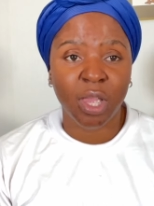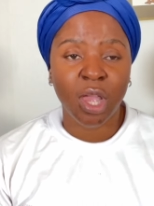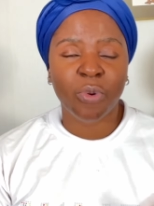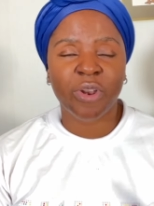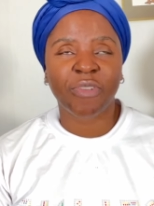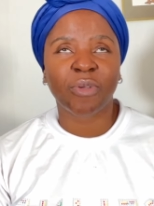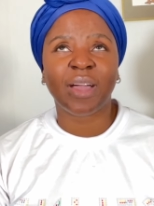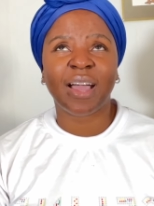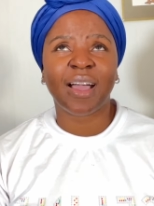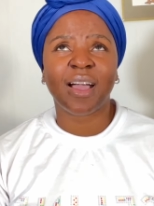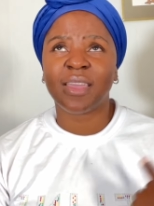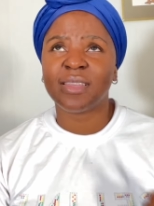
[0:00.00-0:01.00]
Wherever you
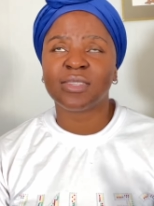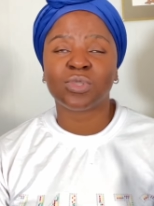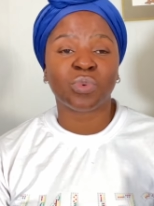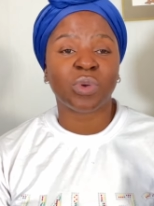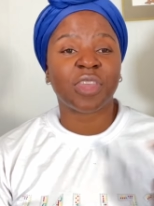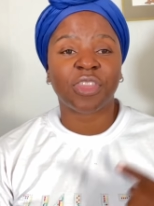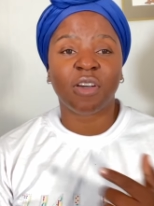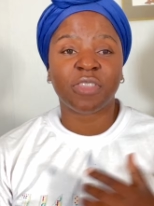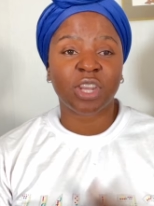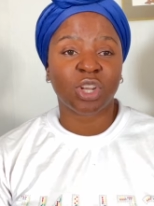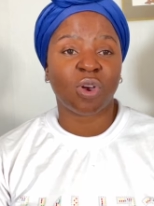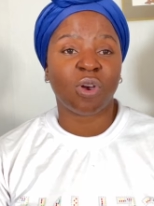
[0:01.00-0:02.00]
are, east, west, south,
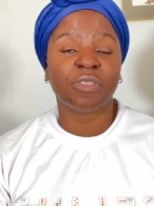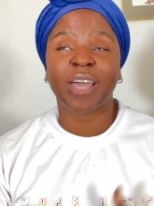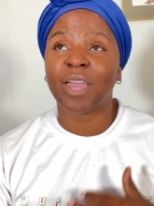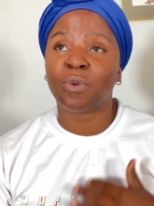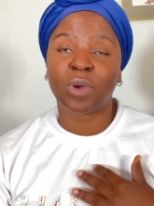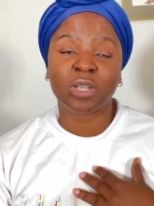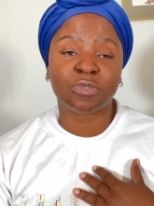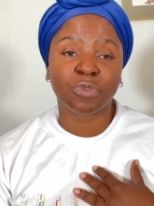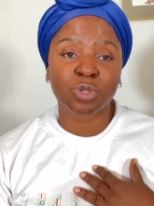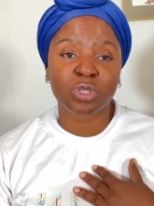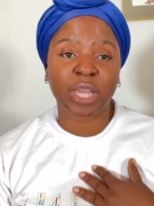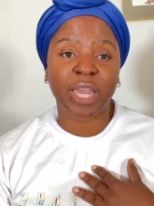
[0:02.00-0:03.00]
north, I want from
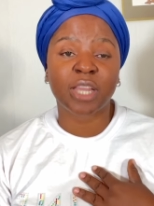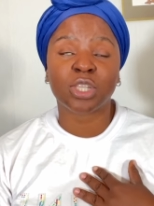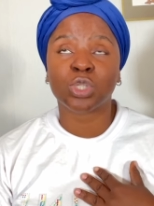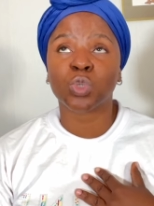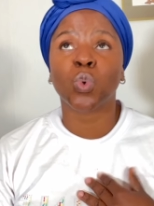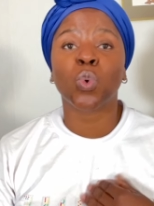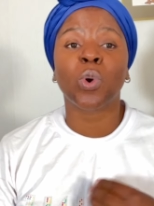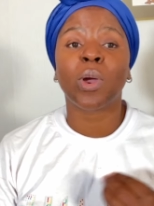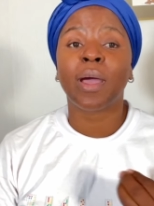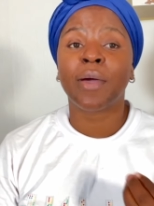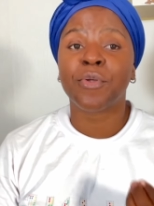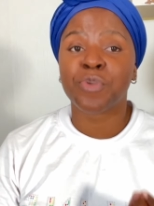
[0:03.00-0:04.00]
today to
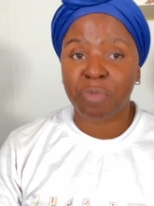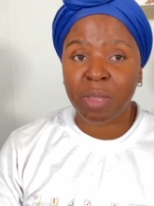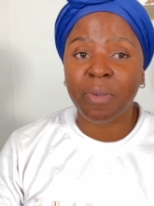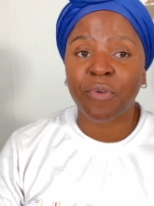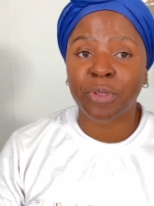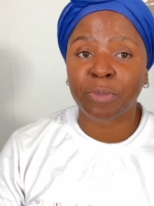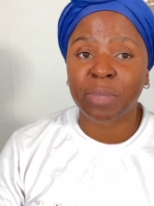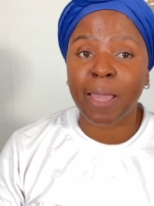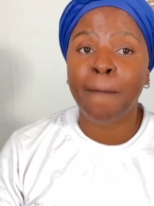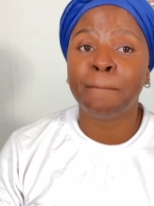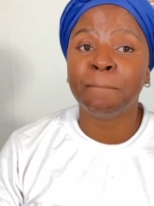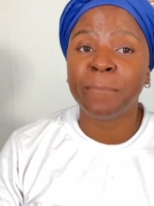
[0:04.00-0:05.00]
remembering me,
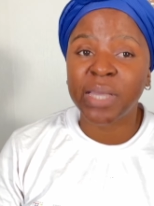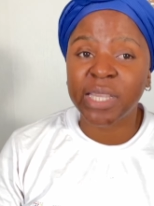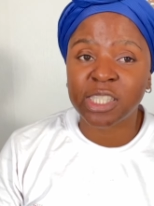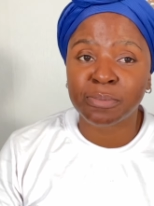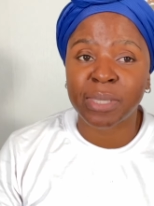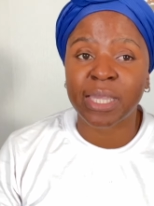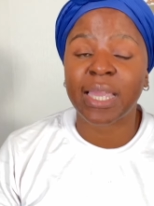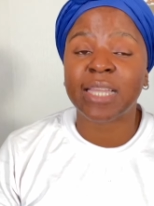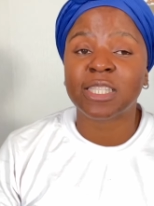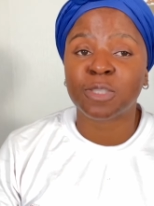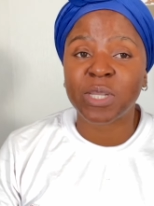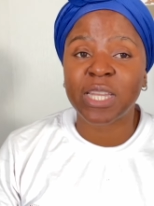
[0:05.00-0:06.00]
miss me,
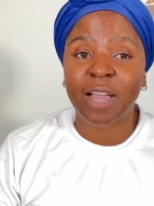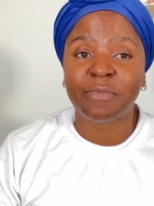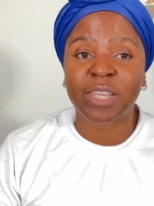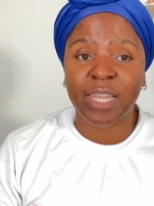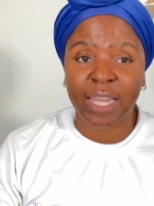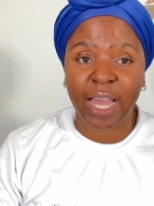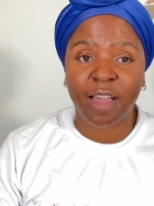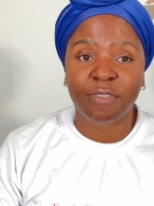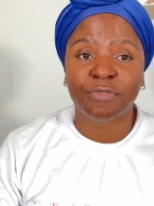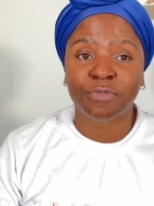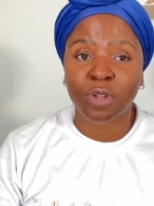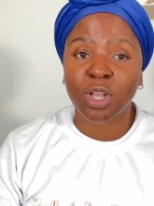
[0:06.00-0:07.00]
and speed up the love
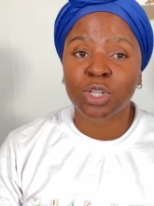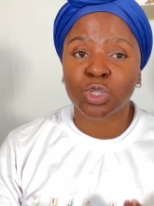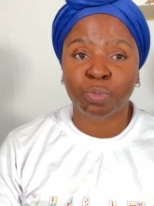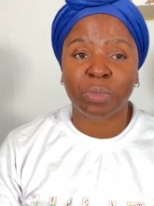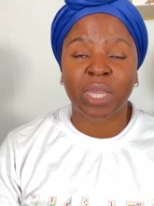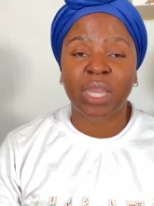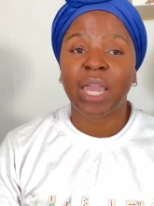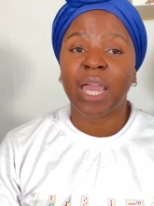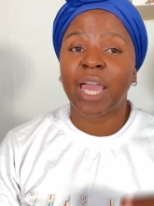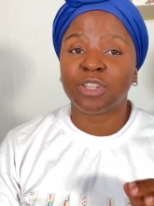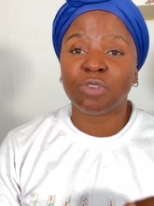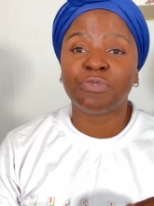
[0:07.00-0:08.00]
to me.
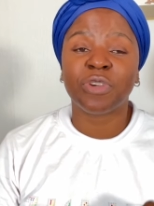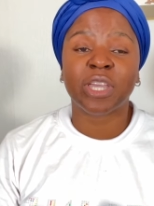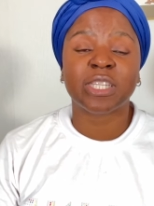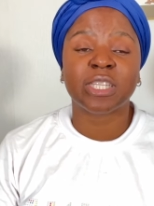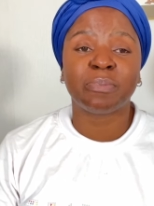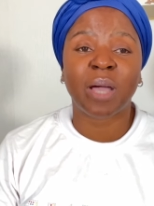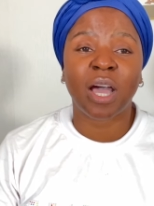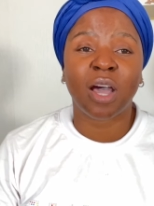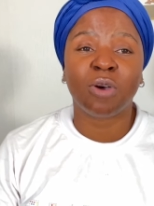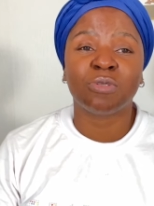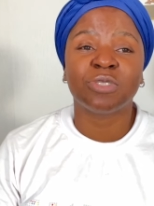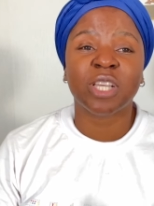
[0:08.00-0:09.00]
And don't forget
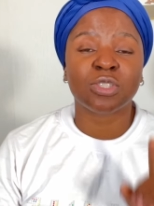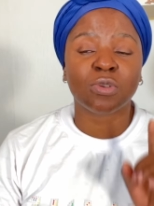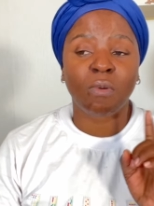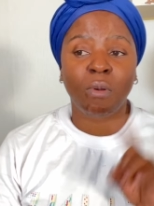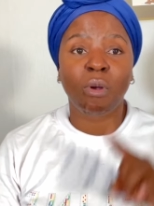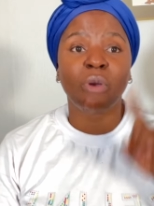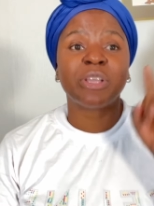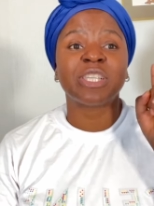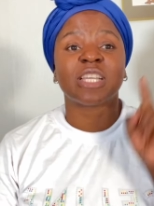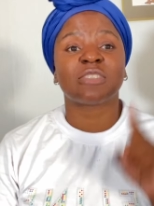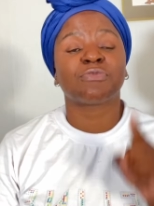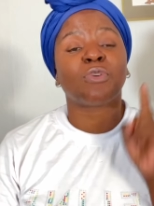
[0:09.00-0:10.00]
about just to call
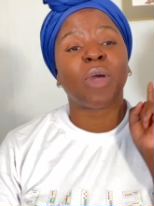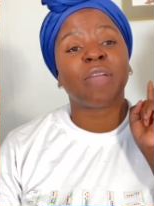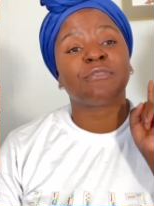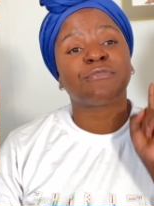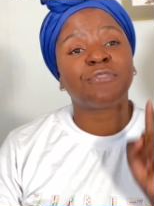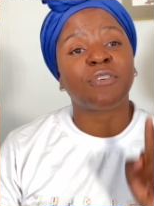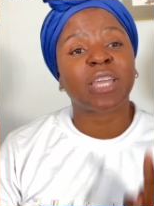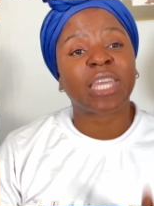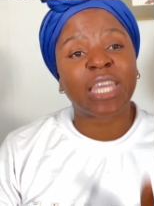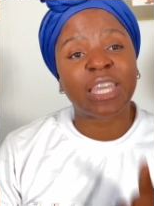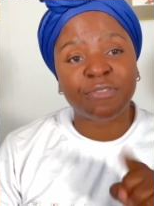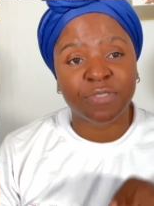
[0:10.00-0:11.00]
just for a
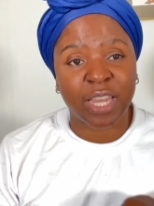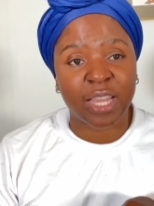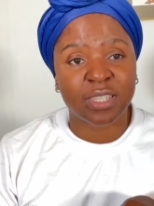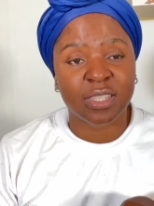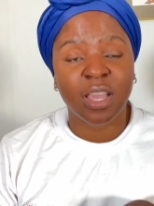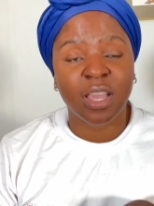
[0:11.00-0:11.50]
forgiveness